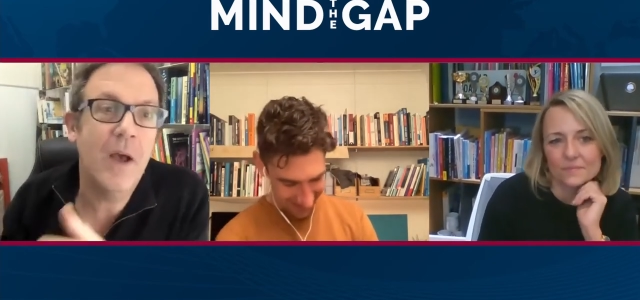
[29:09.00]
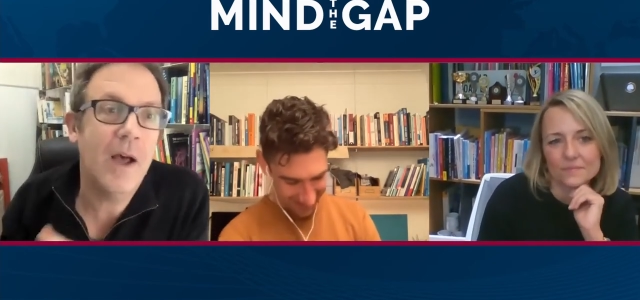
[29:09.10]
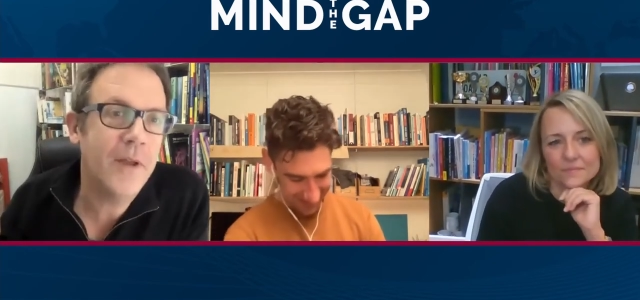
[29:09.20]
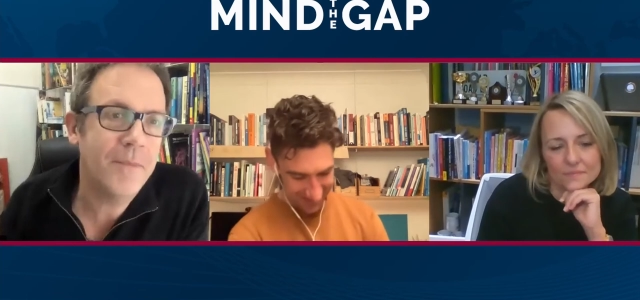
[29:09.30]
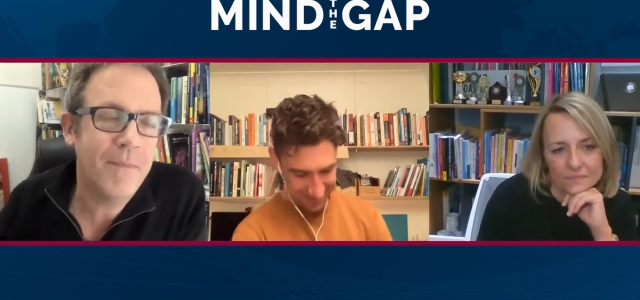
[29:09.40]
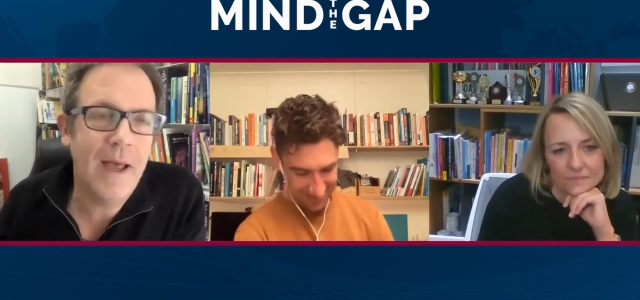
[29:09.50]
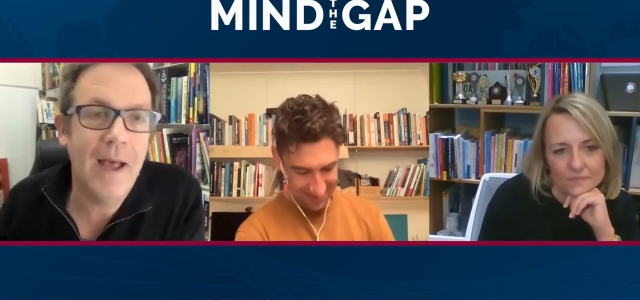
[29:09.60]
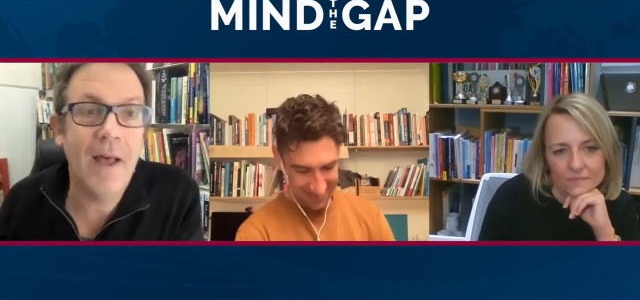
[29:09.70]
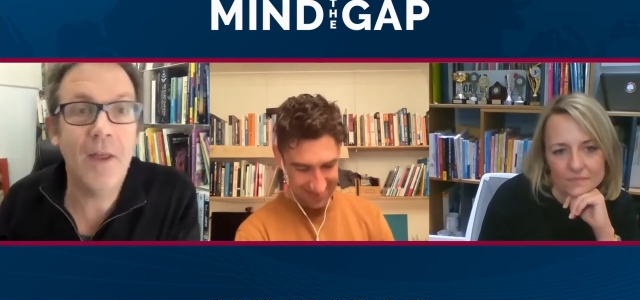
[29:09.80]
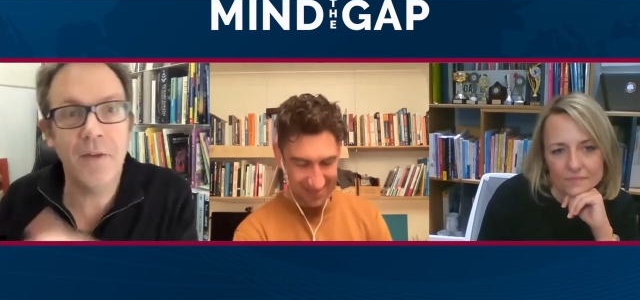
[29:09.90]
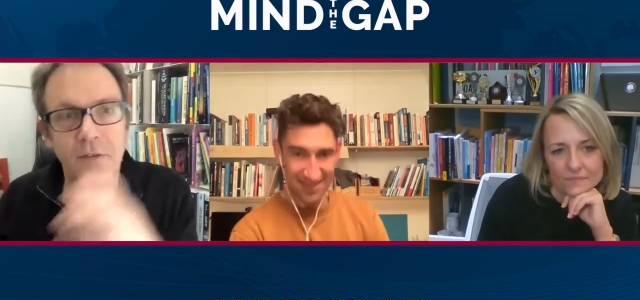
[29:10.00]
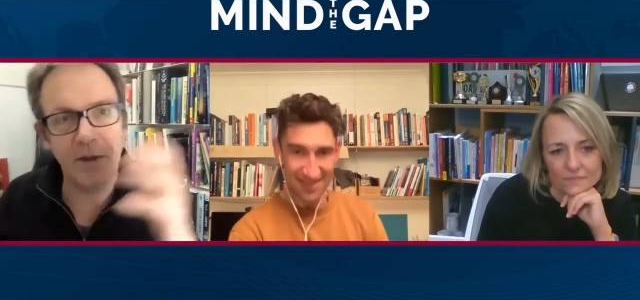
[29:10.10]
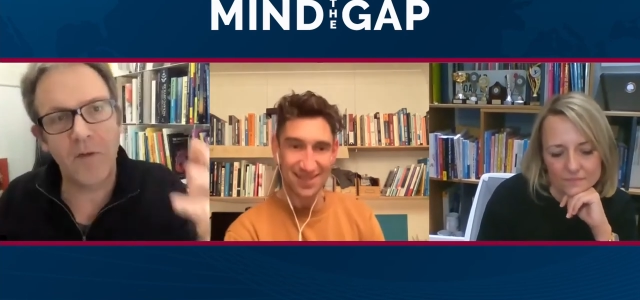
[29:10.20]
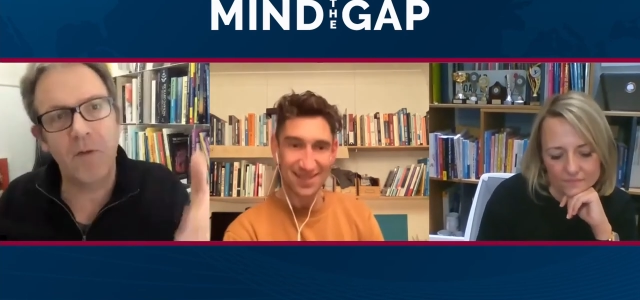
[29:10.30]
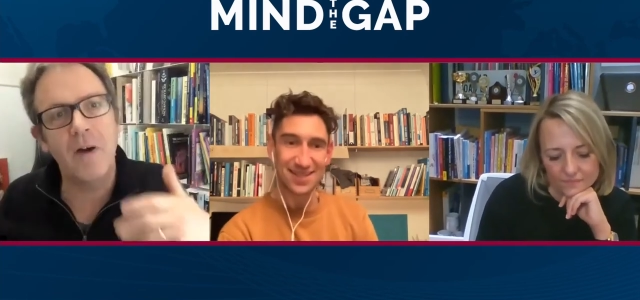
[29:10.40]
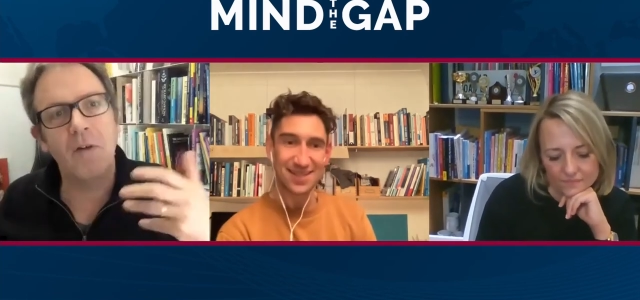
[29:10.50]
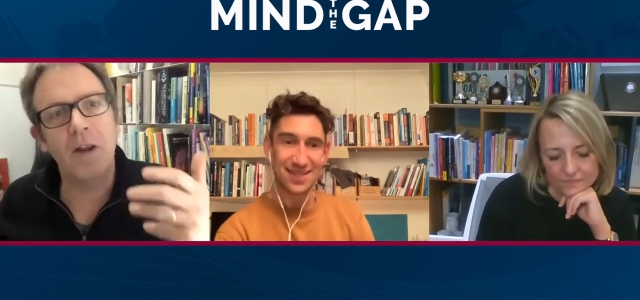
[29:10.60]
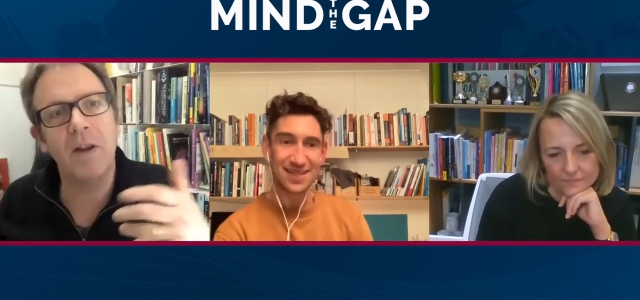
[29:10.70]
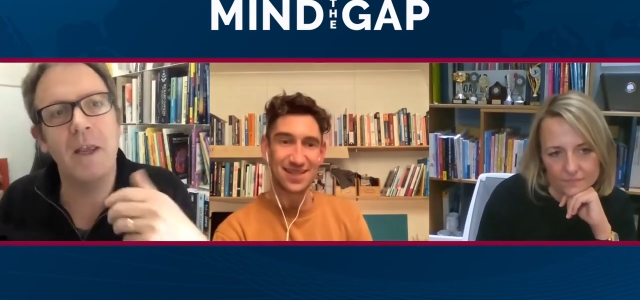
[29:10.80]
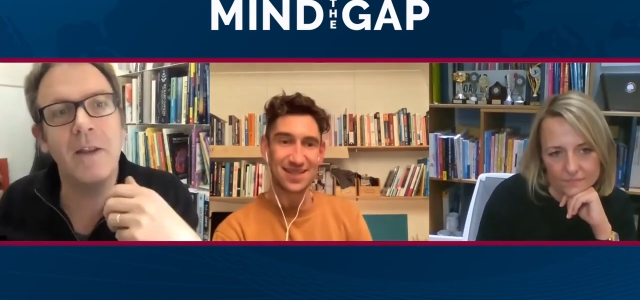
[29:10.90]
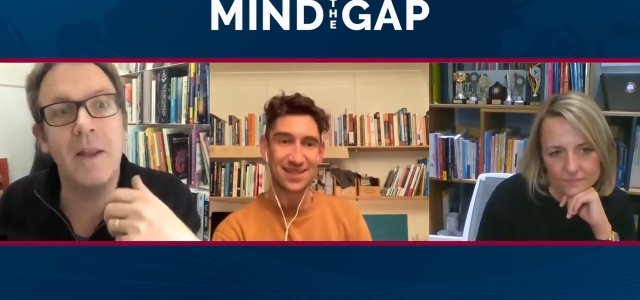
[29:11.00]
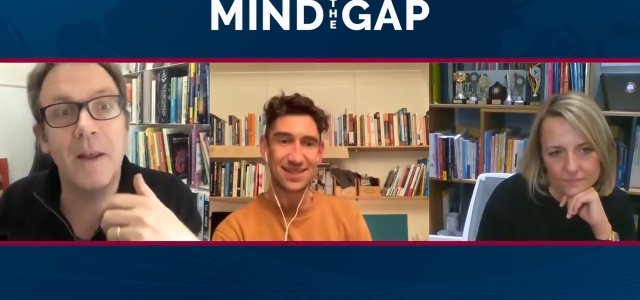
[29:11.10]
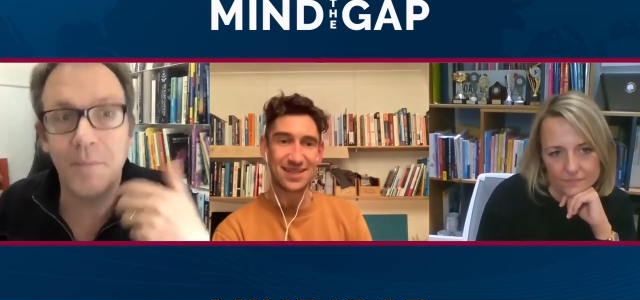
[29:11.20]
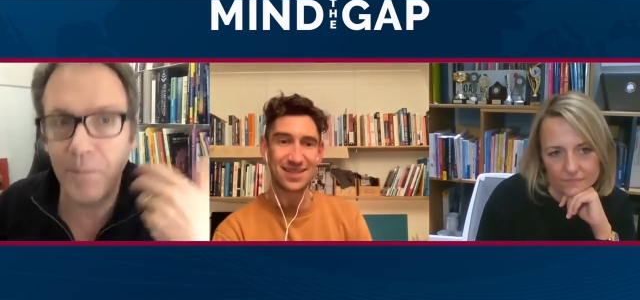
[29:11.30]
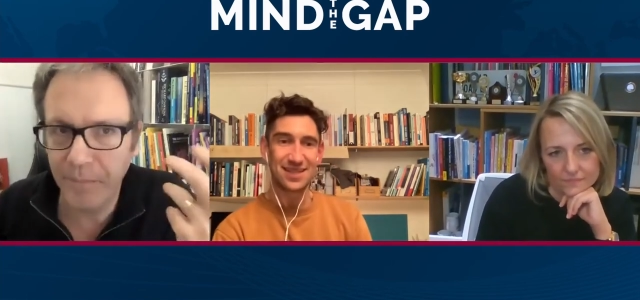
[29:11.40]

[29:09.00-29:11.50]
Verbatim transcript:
Speaker 1: other other other stuff in in the